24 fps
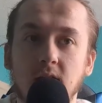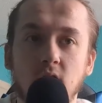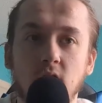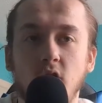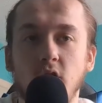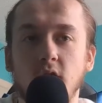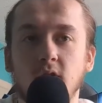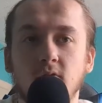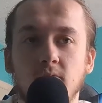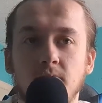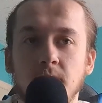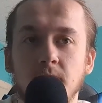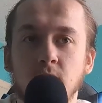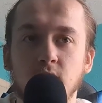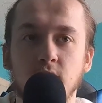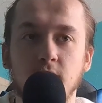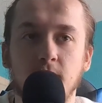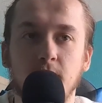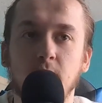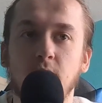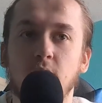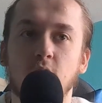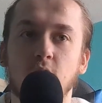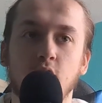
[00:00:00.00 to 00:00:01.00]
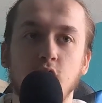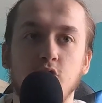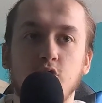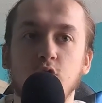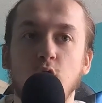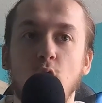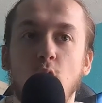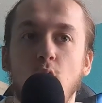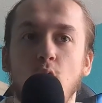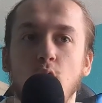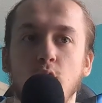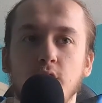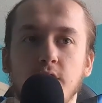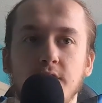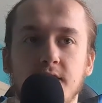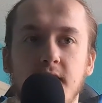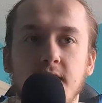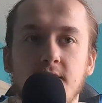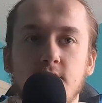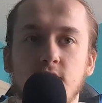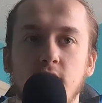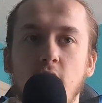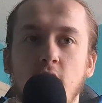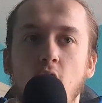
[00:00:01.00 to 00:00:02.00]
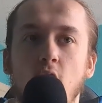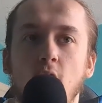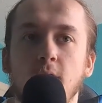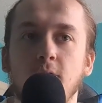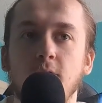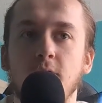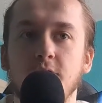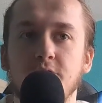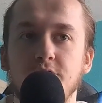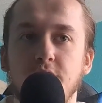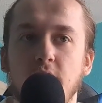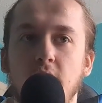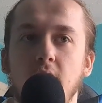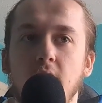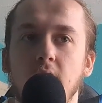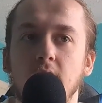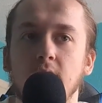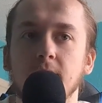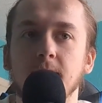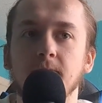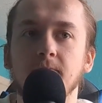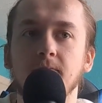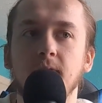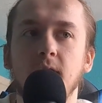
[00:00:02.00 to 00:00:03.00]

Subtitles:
even music, but the score, essentially, of the trailer.